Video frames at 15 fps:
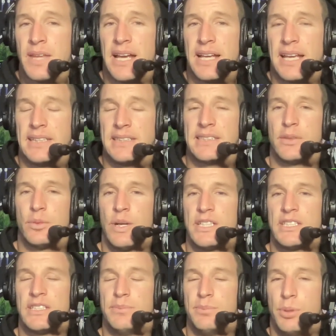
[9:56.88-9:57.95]
against the
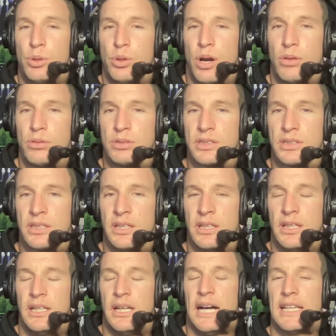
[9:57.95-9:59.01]
Western Bulldogs
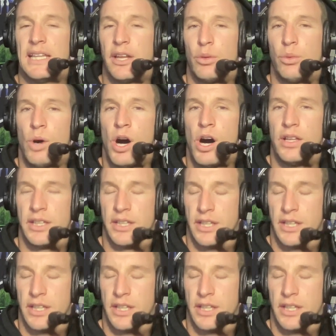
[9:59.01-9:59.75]
a little while